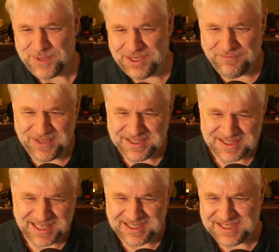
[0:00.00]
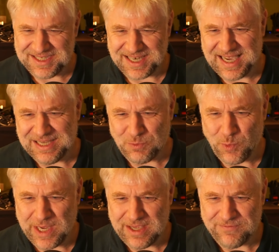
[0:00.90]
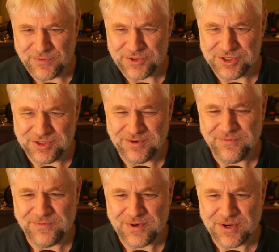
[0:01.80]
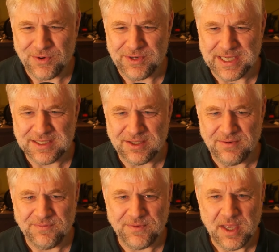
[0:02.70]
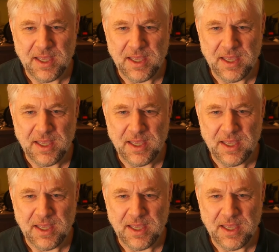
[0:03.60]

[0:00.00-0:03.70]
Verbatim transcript: but it feels like this lightweight version of coding stuff